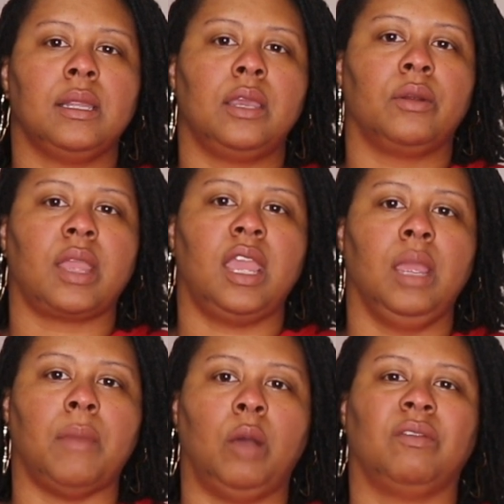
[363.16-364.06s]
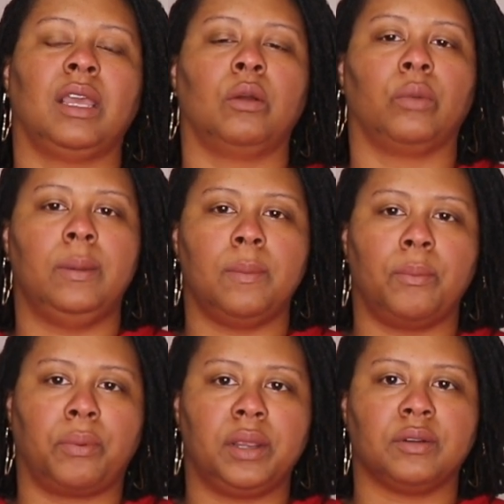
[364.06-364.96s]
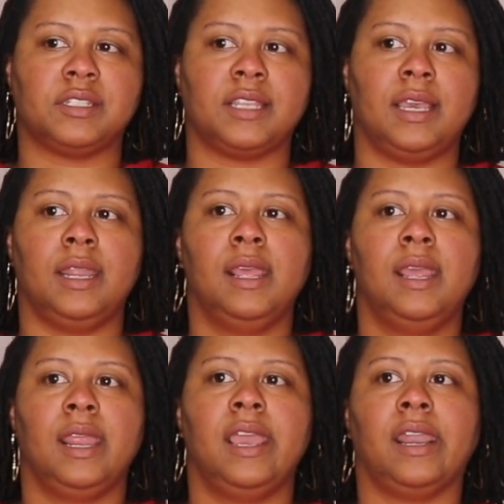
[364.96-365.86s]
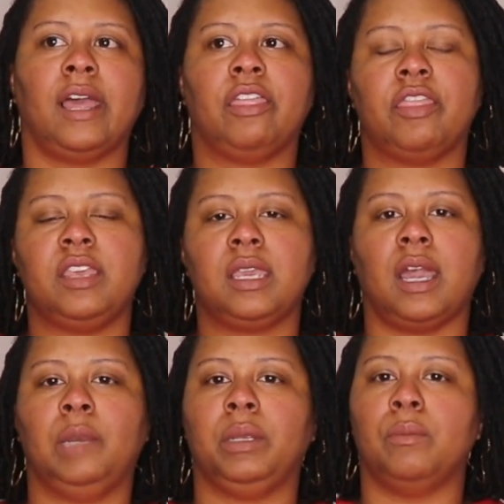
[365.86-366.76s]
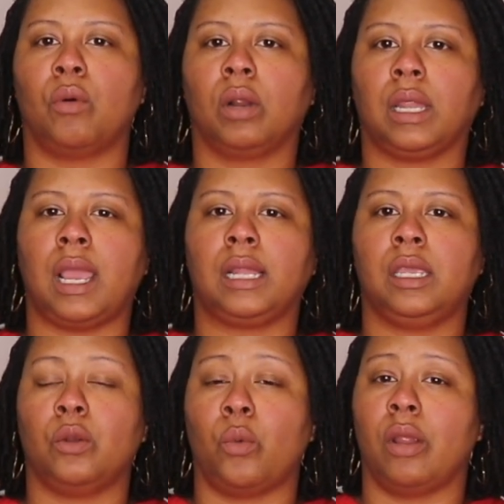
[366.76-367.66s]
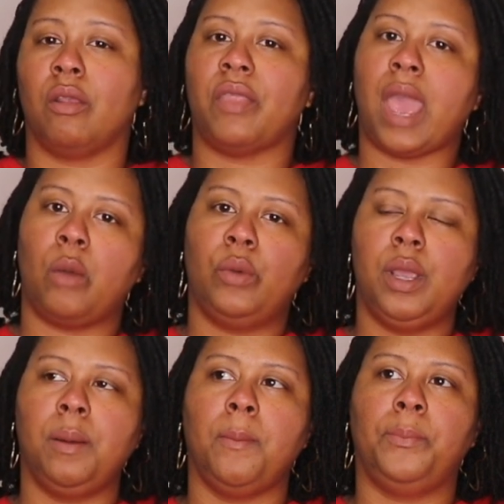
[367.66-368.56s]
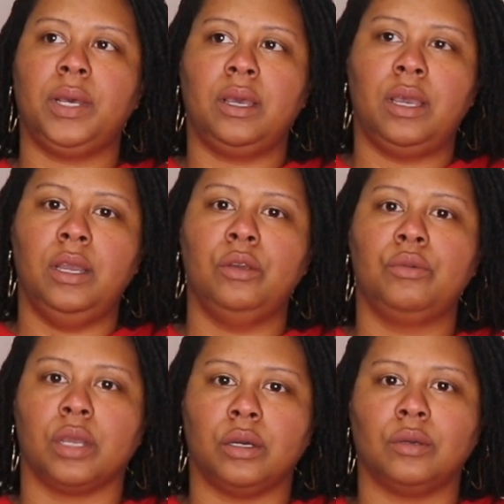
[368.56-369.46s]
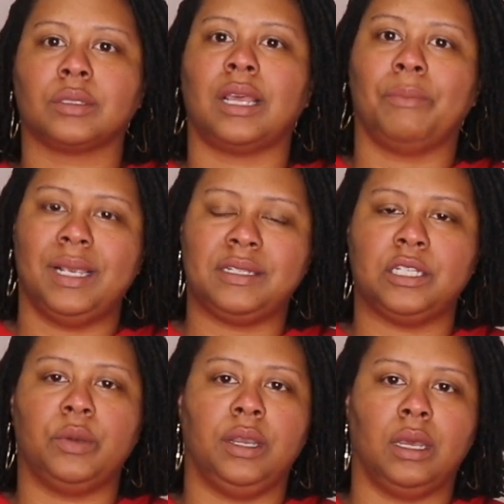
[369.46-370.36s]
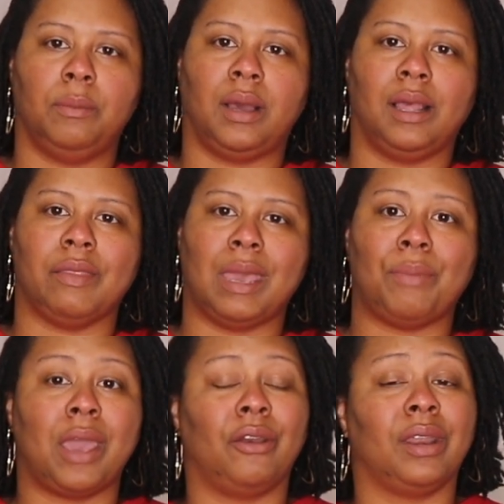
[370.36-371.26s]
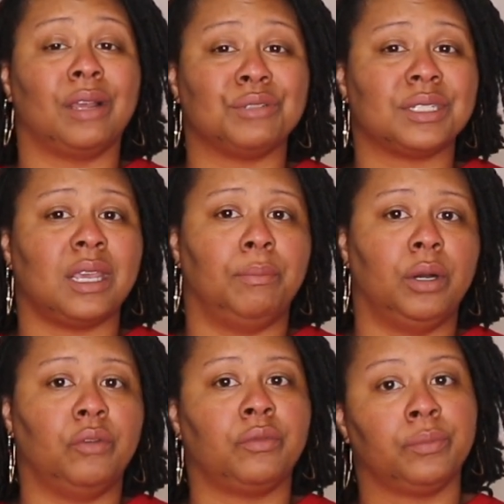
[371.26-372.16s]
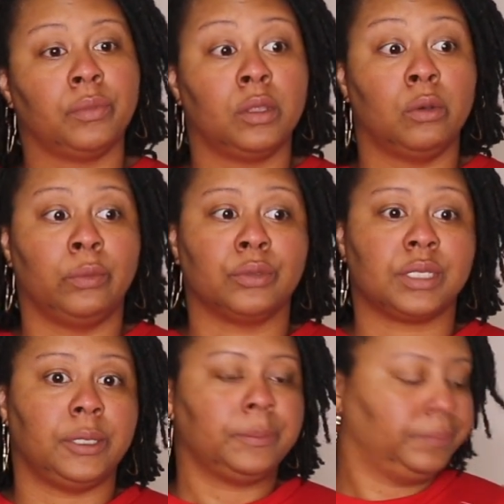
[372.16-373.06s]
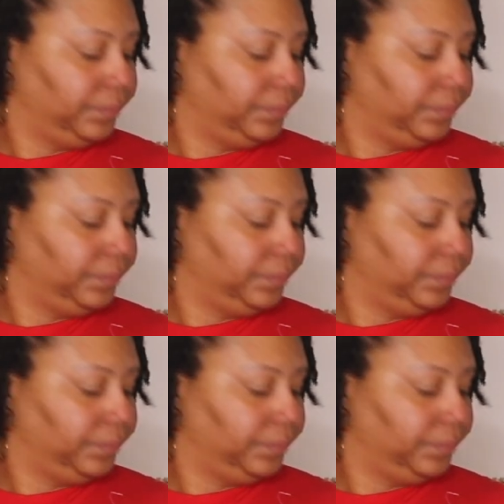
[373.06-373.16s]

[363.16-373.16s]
later came out with like a windbreaker set, and I think I'd be more likely to wear that one, but who knows? I may still end up buying that pattern and I'll just have both. We'll see.